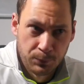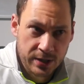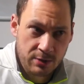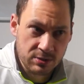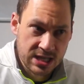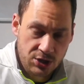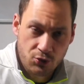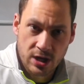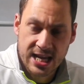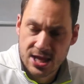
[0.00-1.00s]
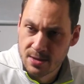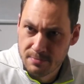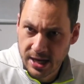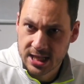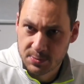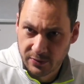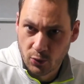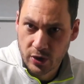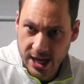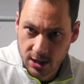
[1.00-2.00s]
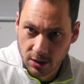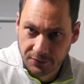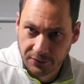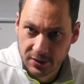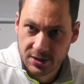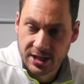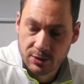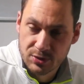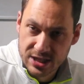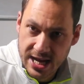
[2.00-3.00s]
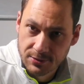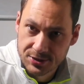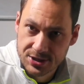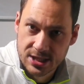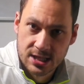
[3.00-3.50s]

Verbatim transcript: It was literally in the minutes before kickoff that it was announced